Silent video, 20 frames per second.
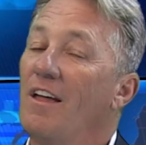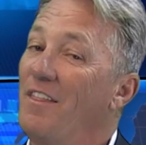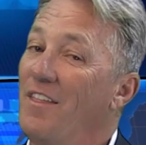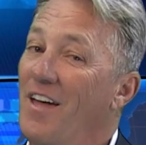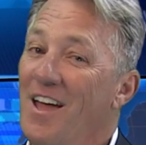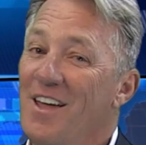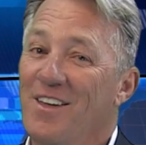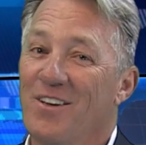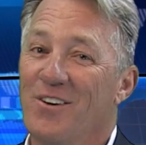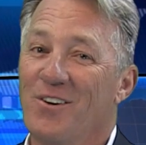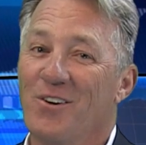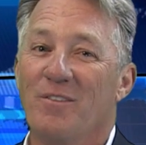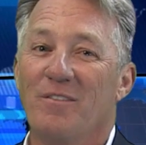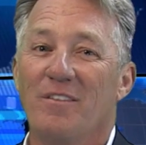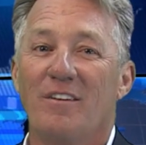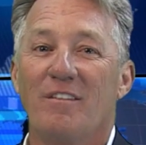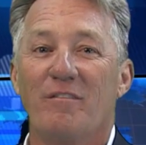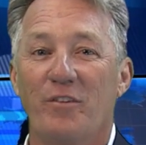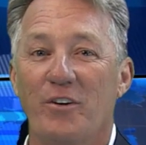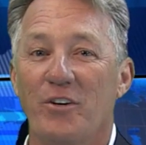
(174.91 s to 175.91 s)
Thank you
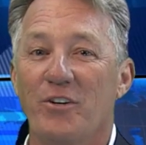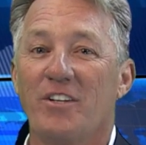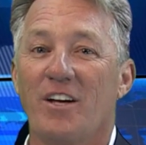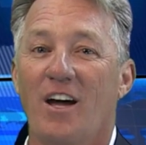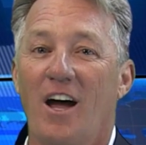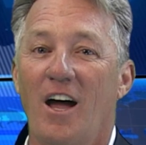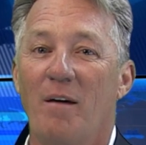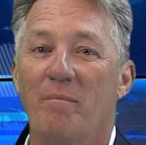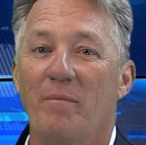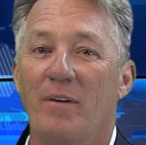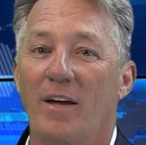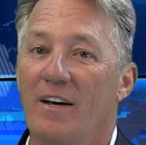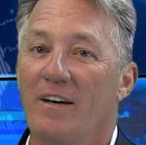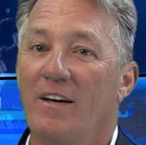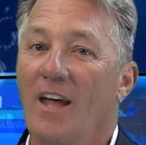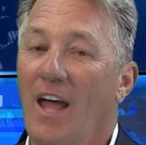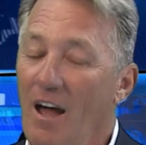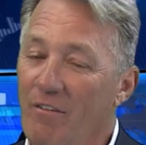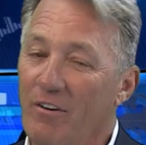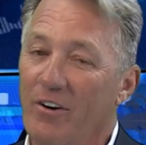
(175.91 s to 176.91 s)
for your time and
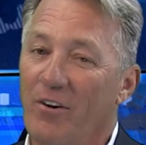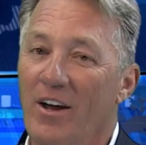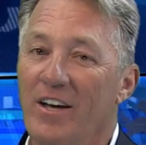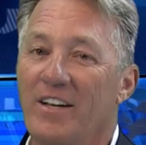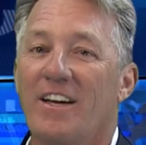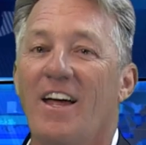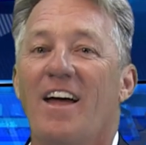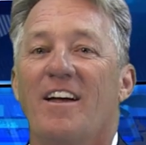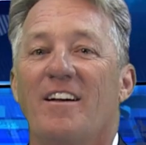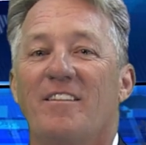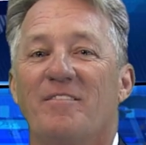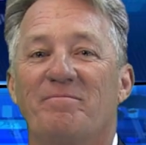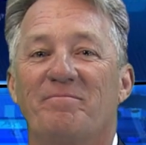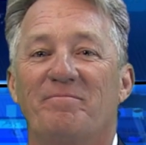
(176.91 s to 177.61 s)
have a great day.